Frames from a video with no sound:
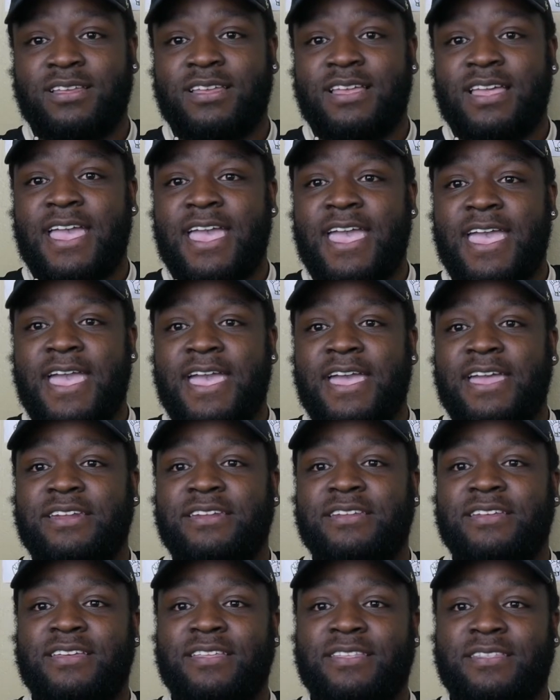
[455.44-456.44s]

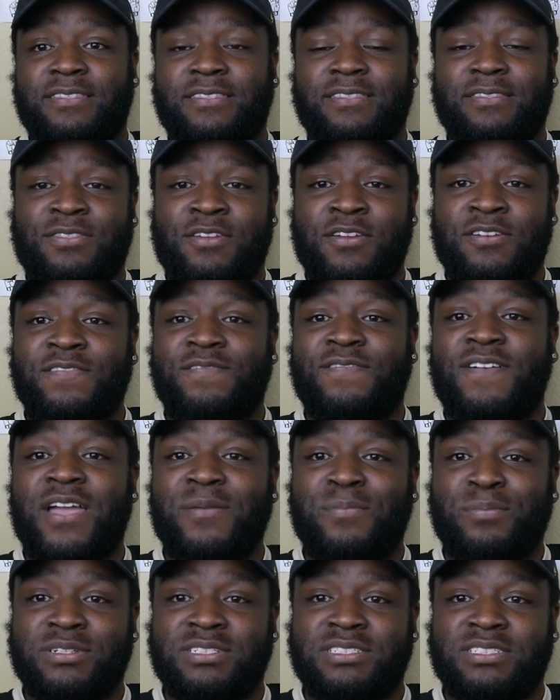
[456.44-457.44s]
And
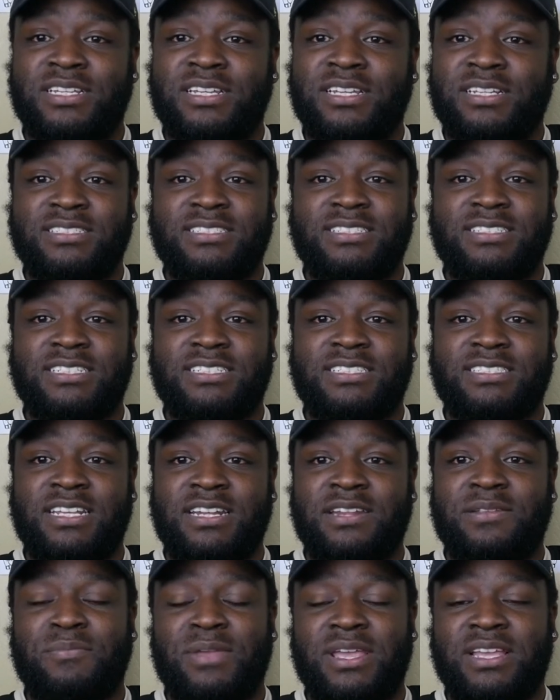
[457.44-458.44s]
35% just
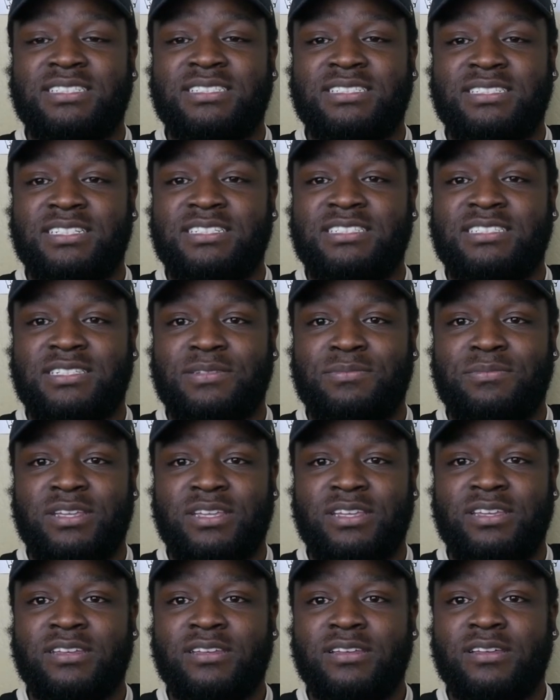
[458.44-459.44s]
didn't make sense to
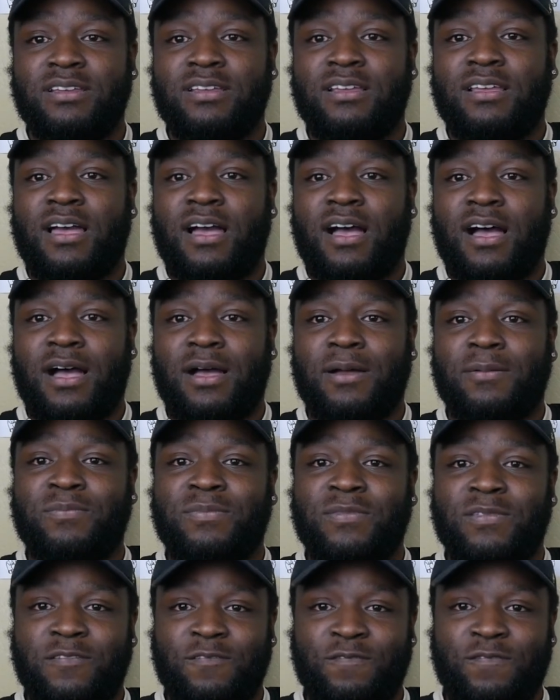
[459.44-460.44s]
me um,
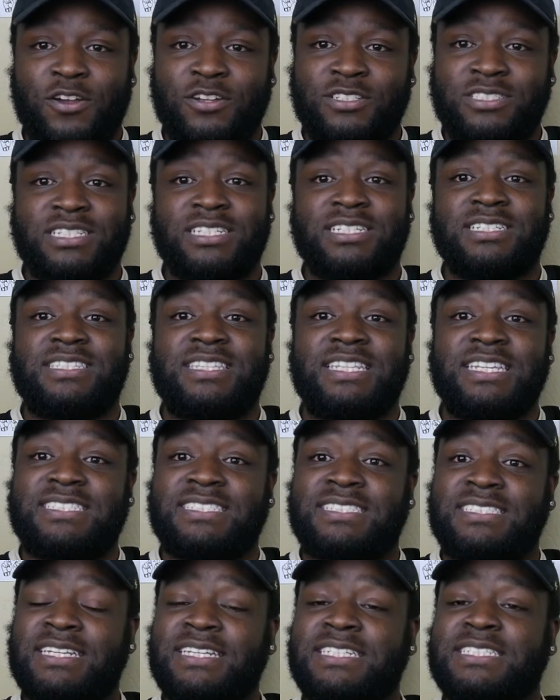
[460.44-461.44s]
versus the
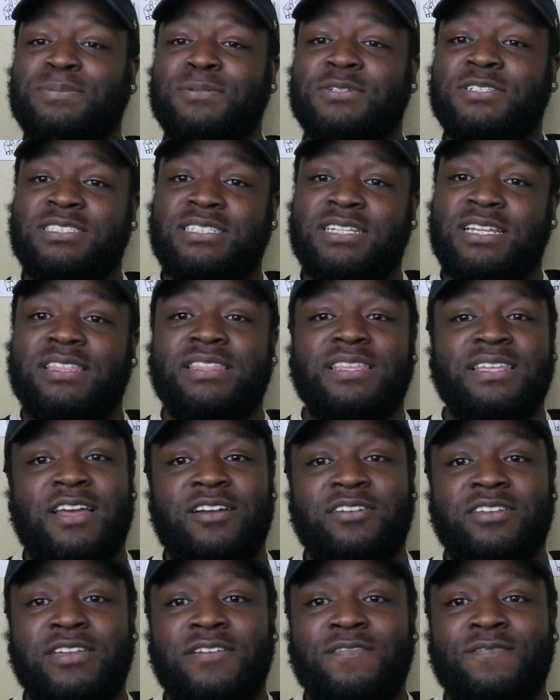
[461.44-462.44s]
6% that
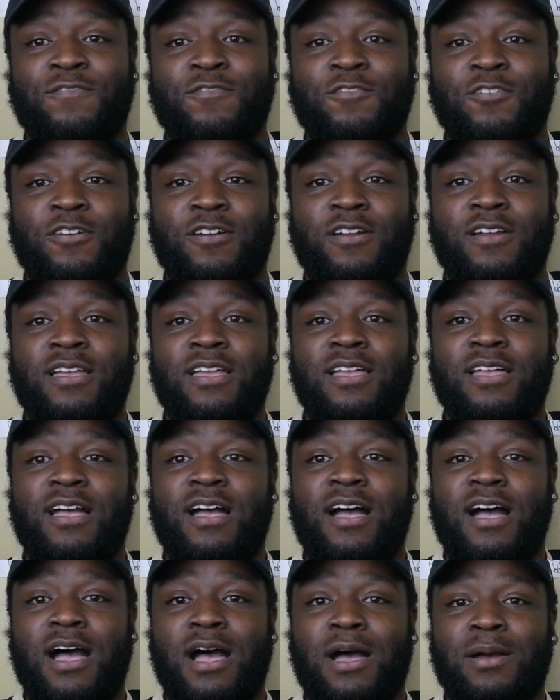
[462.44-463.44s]
I'll get for
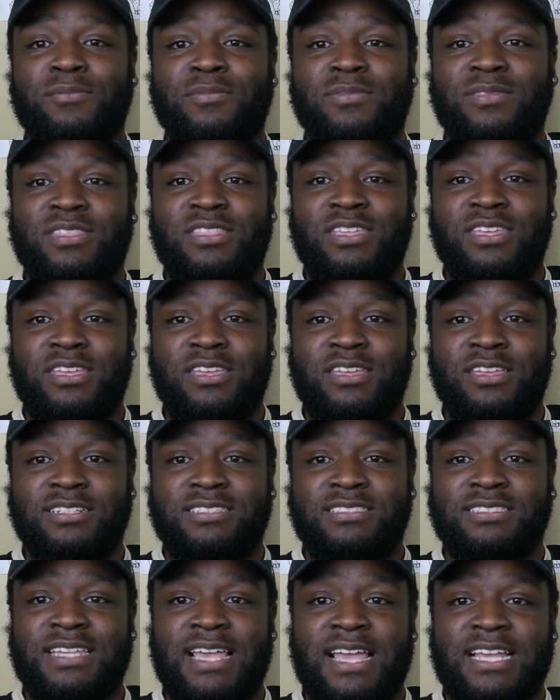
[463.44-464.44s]
um, the
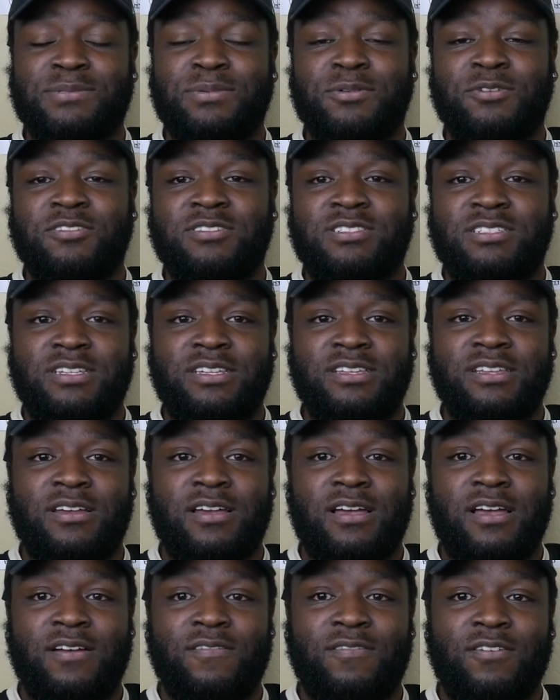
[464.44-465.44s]
tax penalty
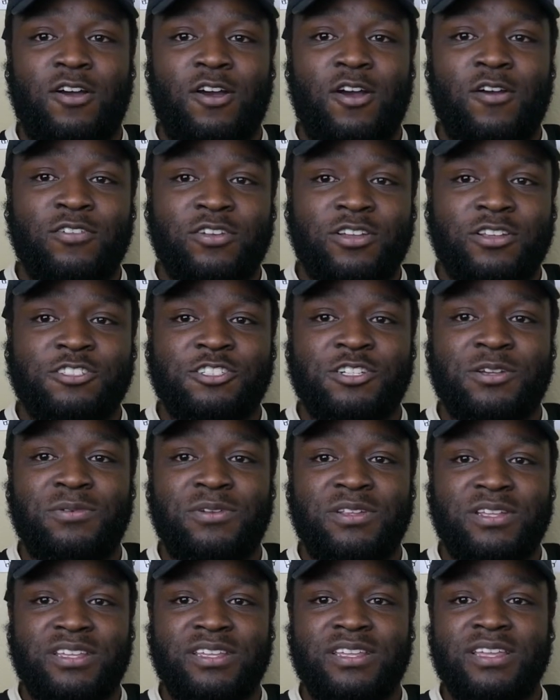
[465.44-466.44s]
of over
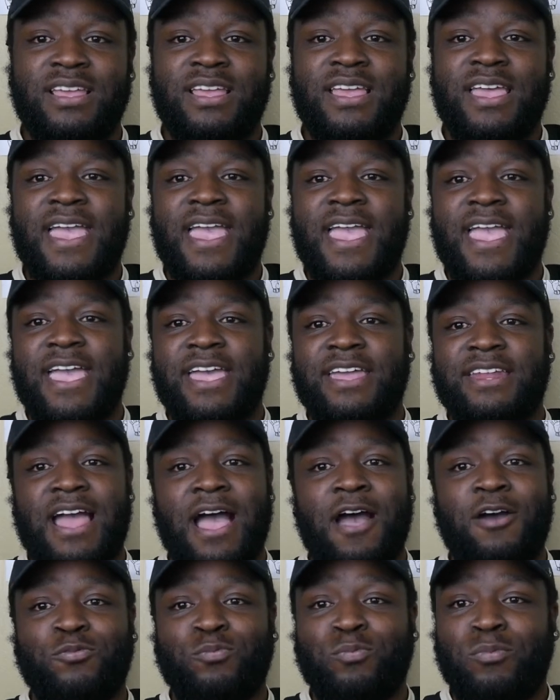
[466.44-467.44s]
contributing. And
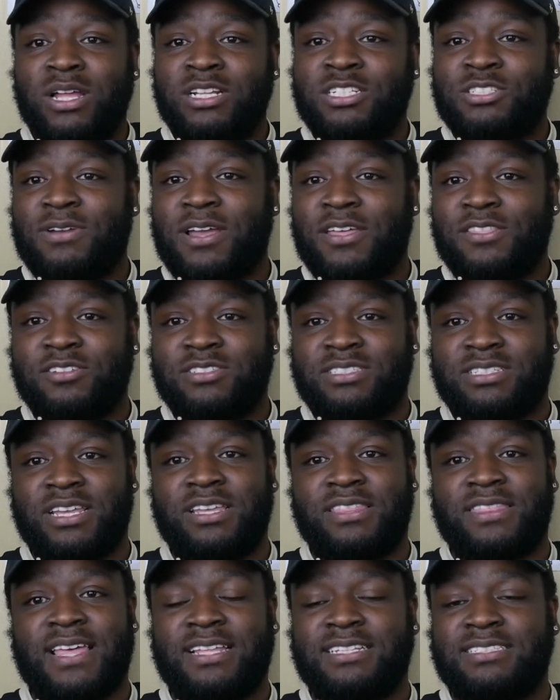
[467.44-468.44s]
I would much rather
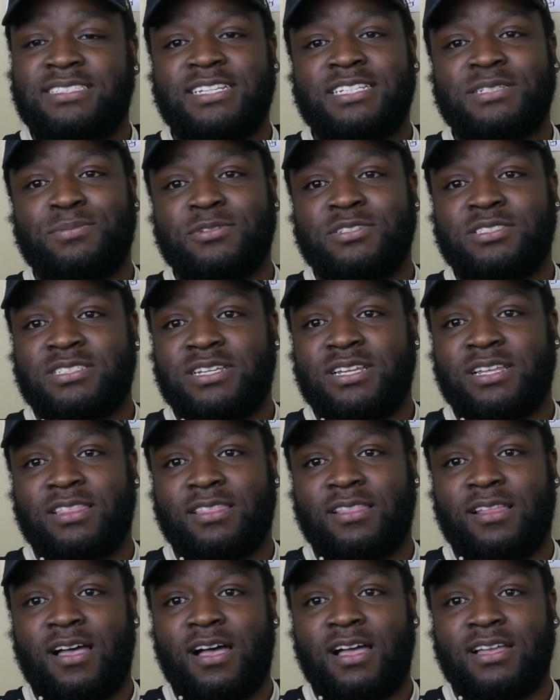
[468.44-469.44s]
take that 6%
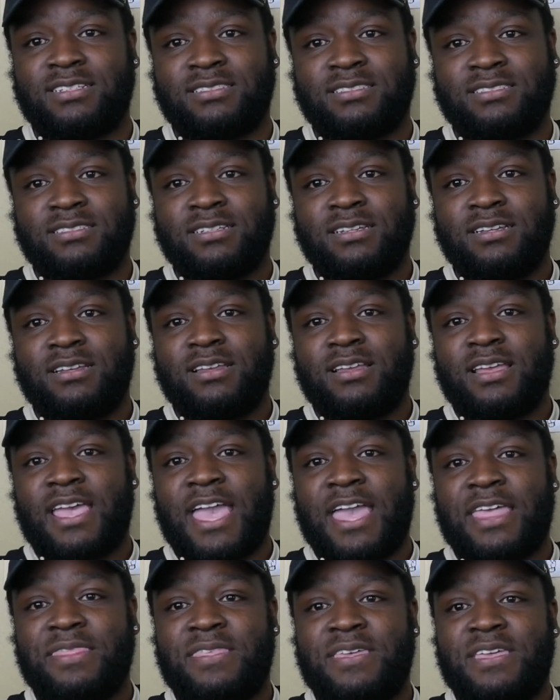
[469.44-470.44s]
loss
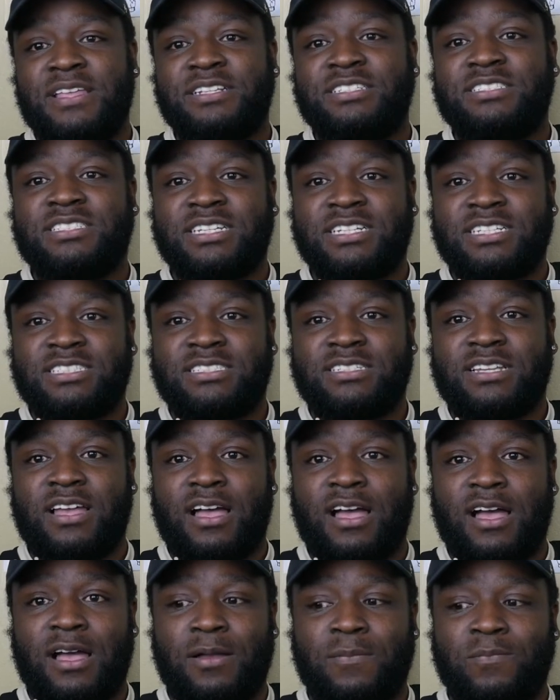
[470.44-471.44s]
and then just
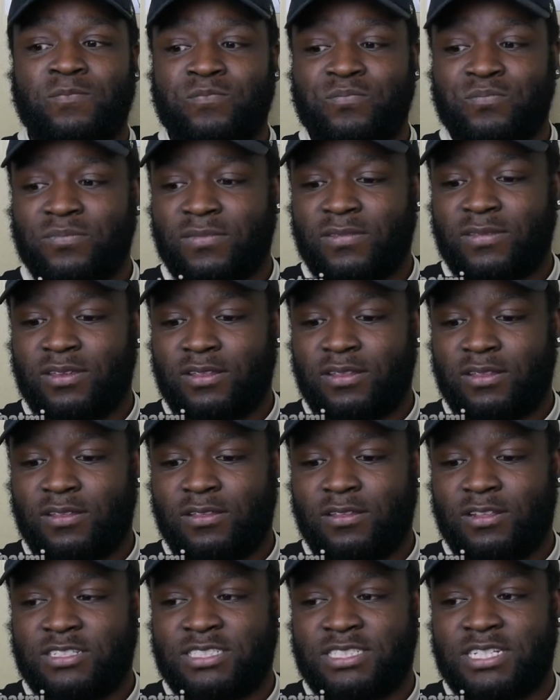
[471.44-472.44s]
um,
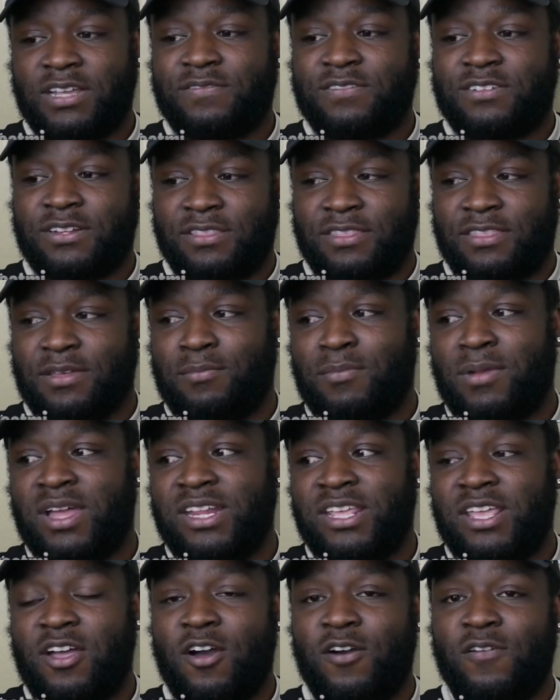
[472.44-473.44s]
shift the
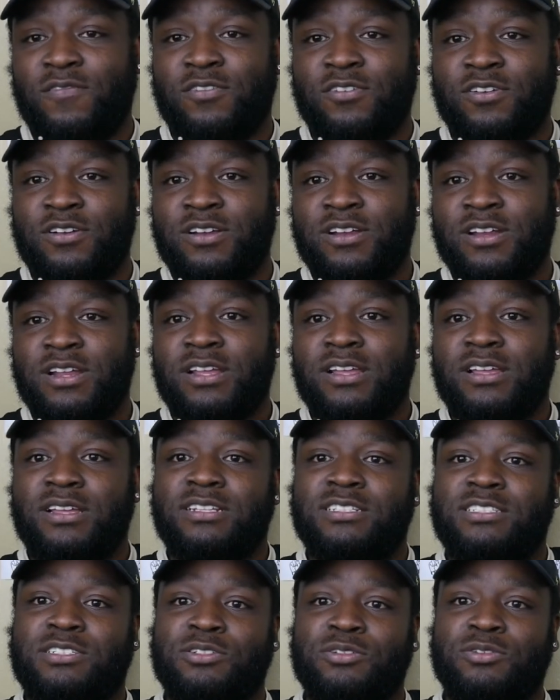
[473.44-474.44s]
money over
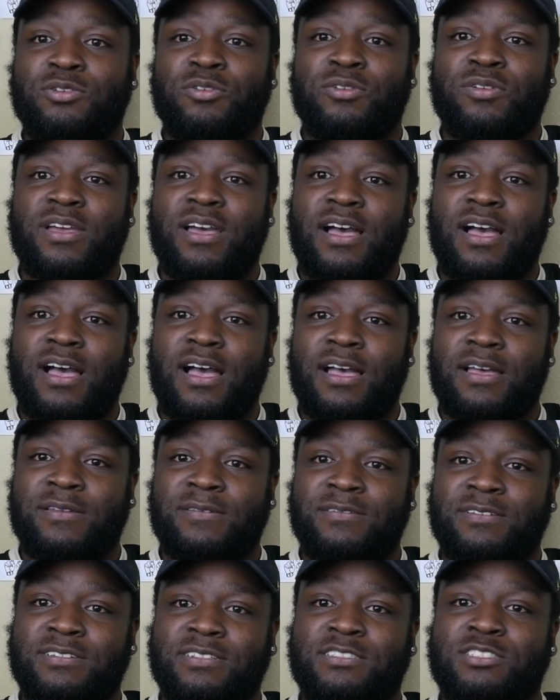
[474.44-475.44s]
to uh,
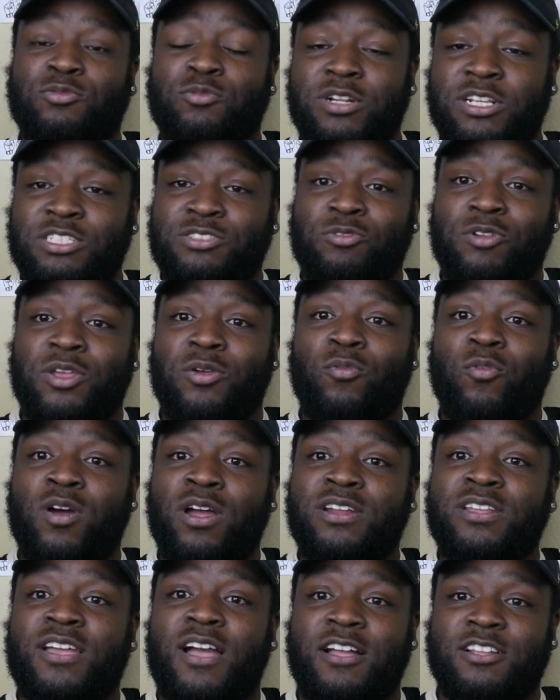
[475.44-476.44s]

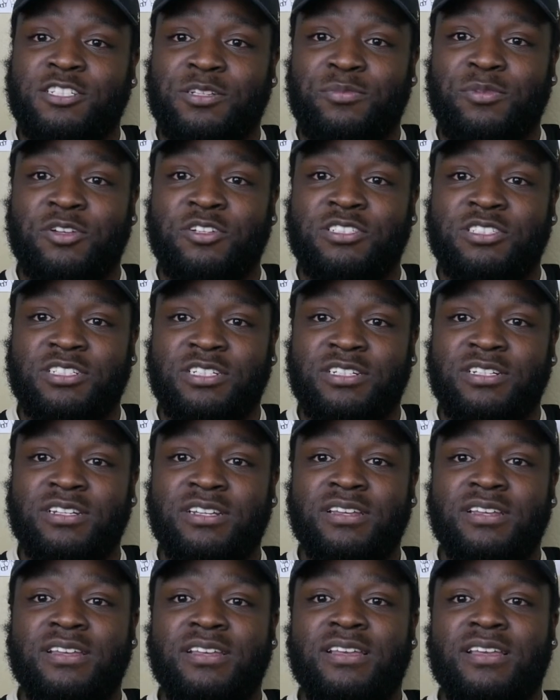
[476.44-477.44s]
2021 contribution
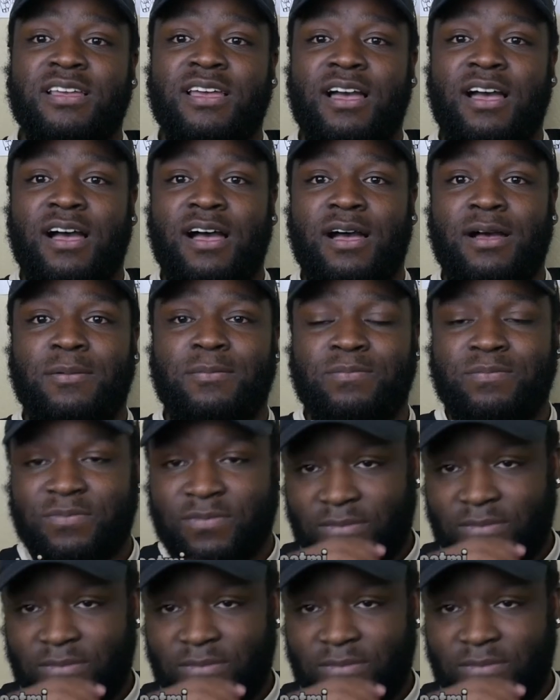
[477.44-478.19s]
um,